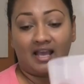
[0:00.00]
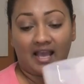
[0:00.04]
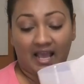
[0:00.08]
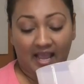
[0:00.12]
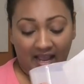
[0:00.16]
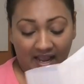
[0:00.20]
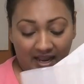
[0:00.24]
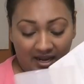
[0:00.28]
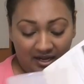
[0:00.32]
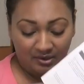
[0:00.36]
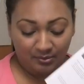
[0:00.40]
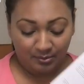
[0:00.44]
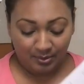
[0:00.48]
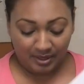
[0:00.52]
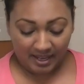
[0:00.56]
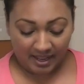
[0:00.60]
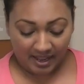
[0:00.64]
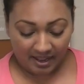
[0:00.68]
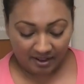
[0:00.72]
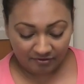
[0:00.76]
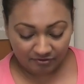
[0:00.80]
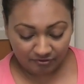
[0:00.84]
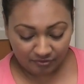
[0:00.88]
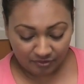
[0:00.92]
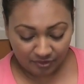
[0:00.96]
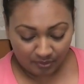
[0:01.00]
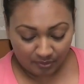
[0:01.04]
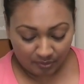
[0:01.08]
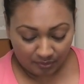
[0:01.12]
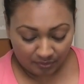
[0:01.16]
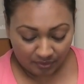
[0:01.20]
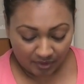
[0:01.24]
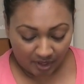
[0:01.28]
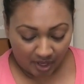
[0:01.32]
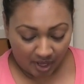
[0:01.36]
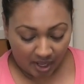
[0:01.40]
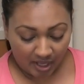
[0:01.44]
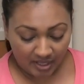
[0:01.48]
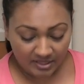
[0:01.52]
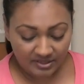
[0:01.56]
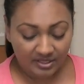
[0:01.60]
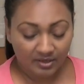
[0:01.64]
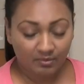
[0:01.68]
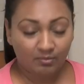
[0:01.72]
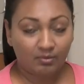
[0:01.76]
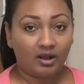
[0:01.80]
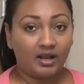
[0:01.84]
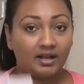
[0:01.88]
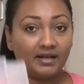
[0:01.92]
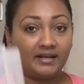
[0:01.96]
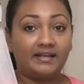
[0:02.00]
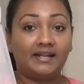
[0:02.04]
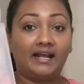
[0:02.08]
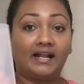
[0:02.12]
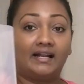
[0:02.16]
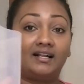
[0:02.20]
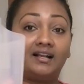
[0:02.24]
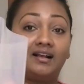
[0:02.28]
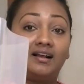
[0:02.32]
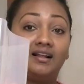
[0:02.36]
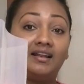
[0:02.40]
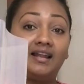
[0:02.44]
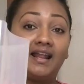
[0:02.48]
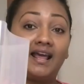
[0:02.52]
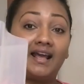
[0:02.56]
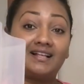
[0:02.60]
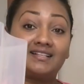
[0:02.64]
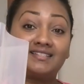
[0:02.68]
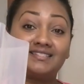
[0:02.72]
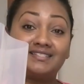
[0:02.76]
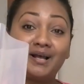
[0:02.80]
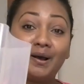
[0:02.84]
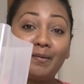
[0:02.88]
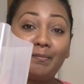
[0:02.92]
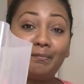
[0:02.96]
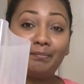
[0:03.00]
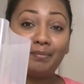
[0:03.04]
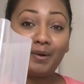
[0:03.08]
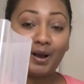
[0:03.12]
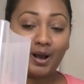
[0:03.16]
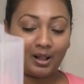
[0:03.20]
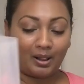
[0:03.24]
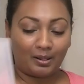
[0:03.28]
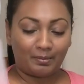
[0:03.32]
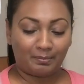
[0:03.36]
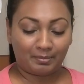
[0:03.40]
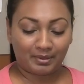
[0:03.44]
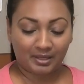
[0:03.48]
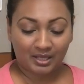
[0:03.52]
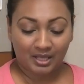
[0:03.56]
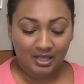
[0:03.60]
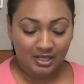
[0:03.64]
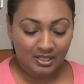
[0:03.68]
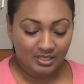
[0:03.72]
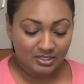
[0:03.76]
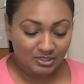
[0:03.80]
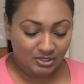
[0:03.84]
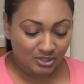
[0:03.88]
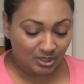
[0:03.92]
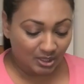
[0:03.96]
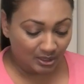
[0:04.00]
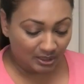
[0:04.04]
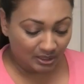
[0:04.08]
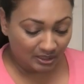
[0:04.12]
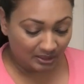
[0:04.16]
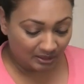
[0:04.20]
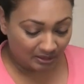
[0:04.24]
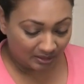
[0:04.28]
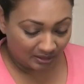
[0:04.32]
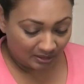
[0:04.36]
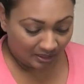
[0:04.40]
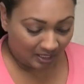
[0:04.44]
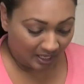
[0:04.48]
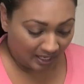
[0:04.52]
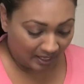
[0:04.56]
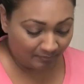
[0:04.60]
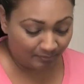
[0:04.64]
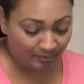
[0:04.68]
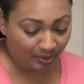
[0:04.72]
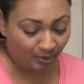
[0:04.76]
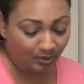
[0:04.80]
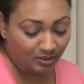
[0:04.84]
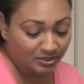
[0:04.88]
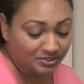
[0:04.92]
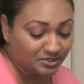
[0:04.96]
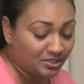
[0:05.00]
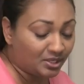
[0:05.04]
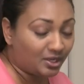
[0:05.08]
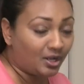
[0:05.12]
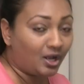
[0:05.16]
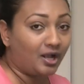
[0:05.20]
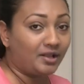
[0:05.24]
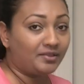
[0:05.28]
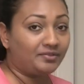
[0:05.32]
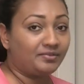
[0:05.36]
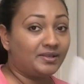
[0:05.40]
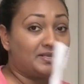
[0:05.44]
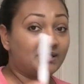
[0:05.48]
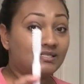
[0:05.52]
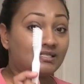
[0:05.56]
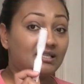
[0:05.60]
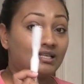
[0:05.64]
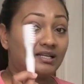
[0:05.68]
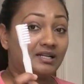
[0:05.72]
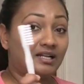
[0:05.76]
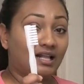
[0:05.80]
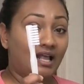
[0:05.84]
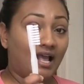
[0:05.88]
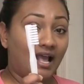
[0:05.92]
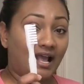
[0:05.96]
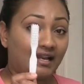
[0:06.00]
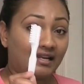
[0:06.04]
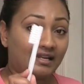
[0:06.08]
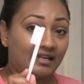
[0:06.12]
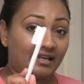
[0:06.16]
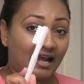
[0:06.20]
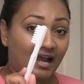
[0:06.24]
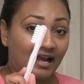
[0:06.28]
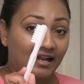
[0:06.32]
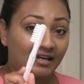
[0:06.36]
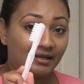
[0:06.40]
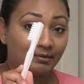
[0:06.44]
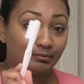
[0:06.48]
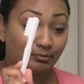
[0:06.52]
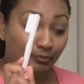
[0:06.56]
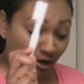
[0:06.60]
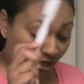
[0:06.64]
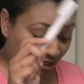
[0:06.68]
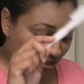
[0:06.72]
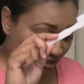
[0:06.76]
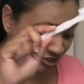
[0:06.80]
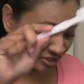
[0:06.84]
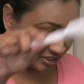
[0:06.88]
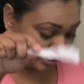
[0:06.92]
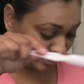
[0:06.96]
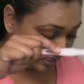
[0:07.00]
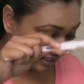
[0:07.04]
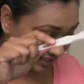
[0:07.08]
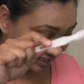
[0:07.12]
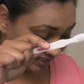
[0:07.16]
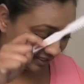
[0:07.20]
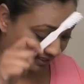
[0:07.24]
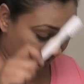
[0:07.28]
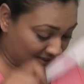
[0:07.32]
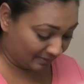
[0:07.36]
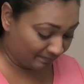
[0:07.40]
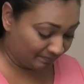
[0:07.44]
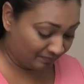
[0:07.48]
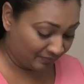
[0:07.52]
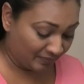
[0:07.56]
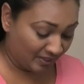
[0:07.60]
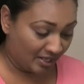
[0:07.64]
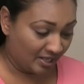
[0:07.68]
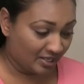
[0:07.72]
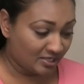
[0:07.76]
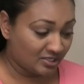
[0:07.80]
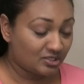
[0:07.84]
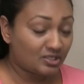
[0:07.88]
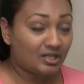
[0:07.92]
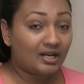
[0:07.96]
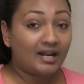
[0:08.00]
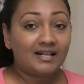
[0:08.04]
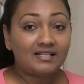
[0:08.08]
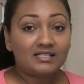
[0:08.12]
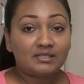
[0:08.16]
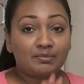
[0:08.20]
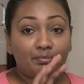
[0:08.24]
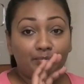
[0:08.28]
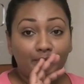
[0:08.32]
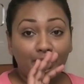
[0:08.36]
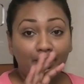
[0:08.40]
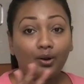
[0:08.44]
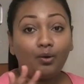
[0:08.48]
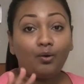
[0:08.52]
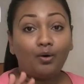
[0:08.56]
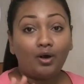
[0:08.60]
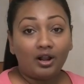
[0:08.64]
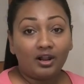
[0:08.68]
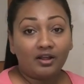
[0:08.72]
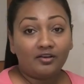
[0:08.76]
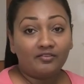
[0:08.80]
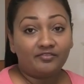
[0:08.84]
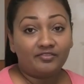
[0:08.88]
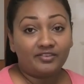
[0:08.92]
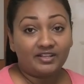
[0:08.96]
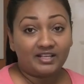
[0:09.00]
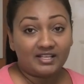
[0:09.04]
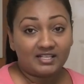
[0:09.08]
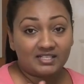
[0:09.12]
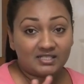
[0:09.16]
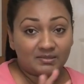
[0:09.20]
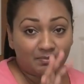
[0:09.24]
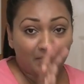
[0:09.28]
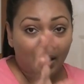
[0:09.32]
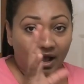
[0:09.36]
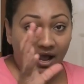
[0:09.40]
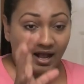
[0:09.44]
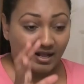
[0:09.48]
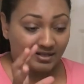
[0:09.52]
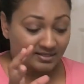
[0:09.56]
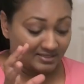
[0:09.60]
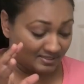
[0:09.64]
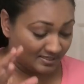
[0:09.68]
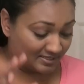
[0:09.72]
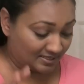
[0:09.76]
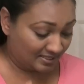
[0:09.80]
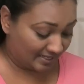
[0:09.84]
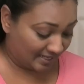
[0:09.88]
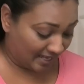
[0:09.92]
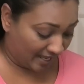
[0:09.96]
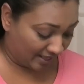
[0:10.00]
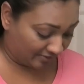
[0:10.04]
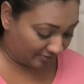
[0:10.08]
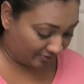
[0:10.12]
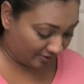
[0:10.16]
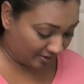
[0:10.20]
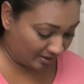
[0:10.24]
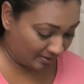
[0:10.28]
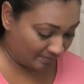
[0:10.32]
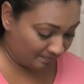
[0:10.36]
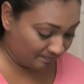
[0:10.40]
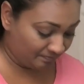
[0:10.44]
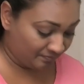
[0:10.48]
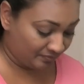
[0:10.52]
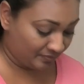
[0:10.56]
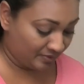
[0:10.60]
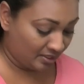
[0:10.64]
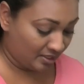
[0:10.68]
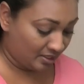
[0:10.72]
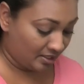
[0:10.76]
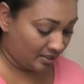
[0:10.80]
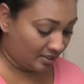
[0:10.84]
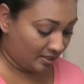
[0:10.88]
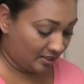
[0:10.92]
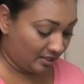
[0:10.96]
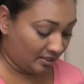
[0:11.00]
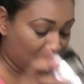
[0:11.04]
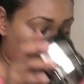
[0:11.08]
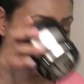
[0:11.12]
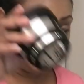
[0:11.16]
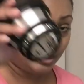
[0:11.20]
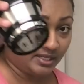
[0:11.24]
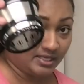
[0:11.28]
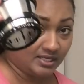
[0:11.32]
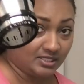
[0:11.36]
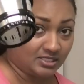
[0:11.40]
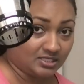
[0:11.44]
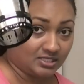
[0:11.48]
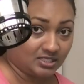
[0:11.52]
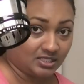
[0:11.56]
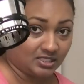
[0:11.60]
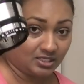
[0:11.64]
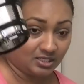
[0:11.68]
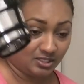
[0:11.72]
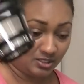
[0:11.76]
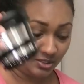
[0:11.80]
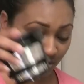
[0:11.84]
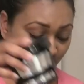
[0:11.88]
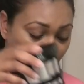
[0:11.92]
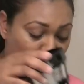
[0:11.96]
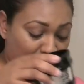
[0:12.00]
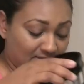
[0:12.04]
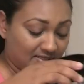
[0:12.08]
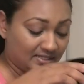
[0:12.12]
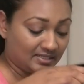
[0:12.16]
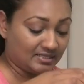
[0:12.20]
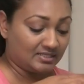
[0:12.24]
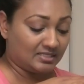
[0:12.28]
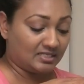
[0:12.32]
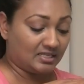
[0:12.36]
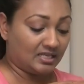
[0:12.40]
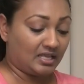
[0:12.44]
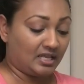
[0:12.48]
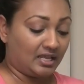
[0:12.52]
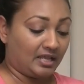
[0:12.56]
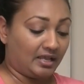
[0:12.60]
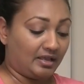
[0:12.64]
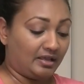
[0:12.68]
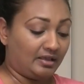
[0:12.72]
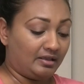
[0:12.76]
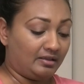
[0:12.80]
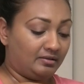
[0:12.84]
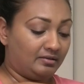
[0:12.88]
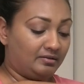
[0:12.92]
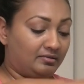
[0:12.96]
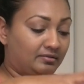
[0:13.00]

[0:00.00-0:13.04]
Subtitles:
and we have the other one that collects the pulp. So, and we also got this little handy dandy brush to clean. So let's put all of these parts together. This goes into here.